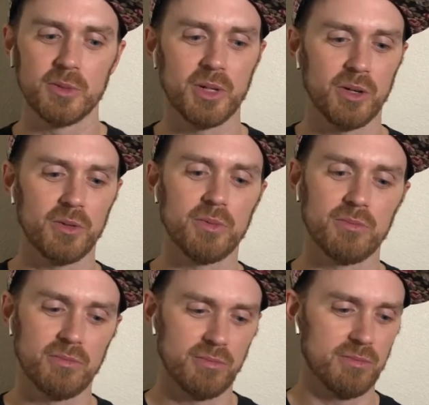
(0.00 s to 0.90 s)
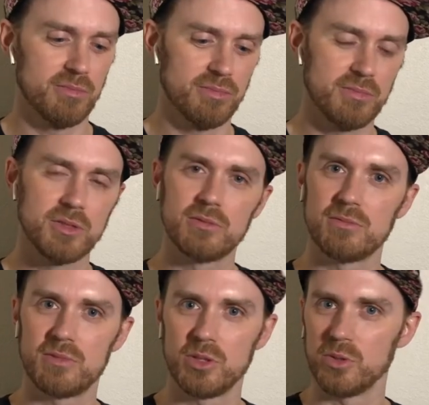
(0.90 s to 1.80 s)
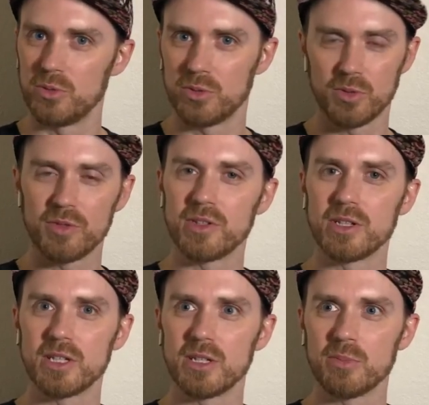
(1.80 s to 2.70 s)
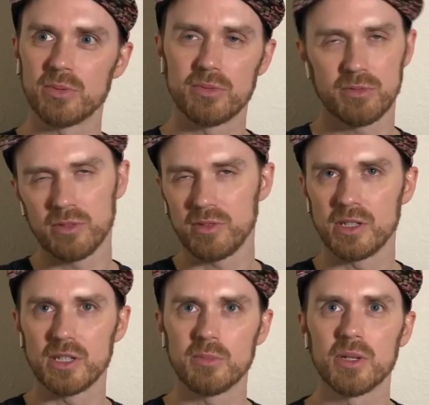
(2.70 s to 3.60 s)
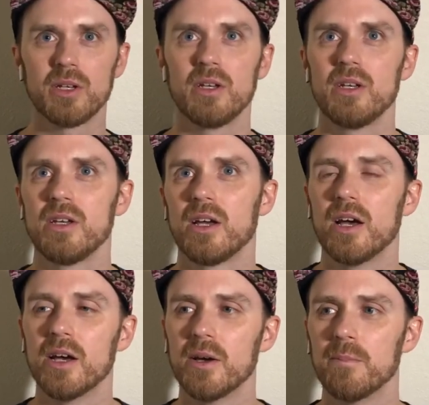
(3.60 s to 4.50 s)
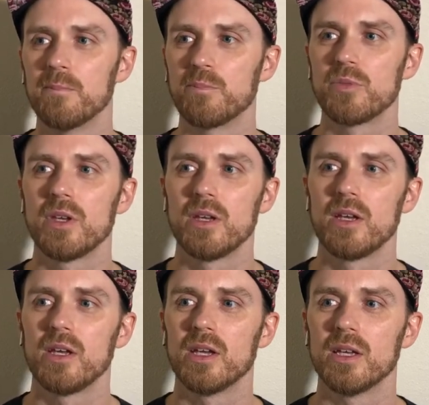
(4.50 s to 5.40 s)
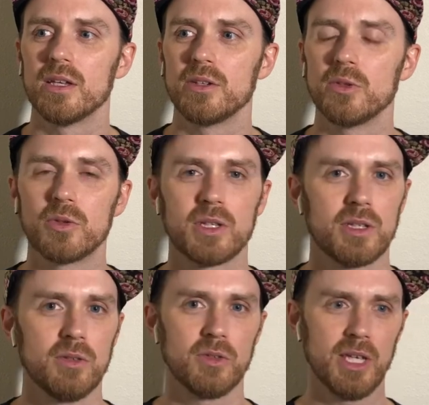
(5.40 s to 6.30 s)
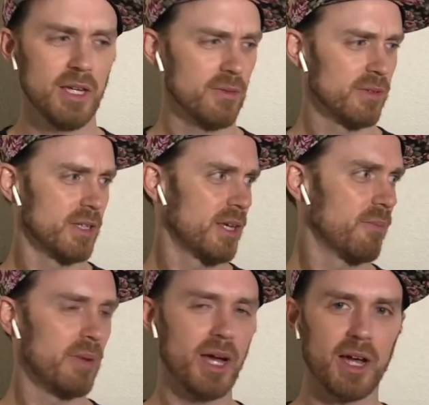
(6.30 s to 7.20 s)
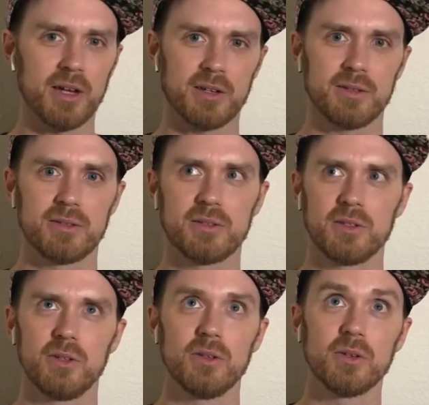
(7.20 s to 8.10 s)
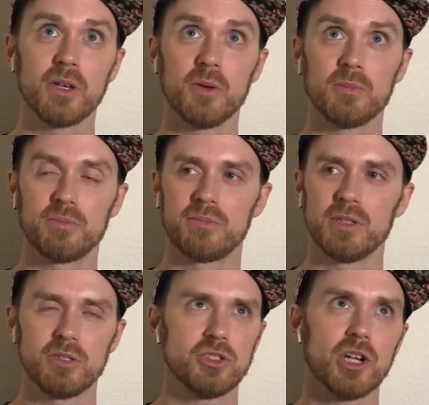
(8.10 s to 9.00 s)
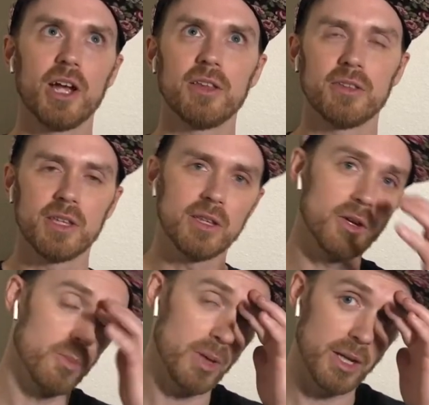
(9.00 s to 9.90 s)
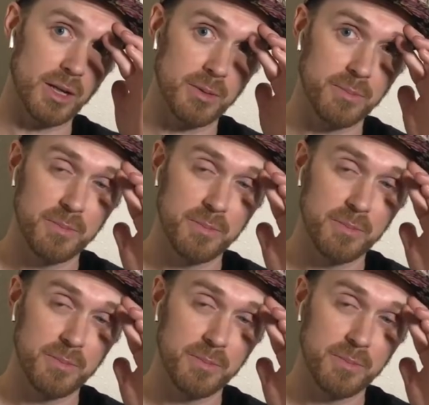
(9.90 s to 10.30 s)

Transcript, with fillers: about two three feet deep three feet deep um, and you you can't really get back to look at this giant thing that you're painting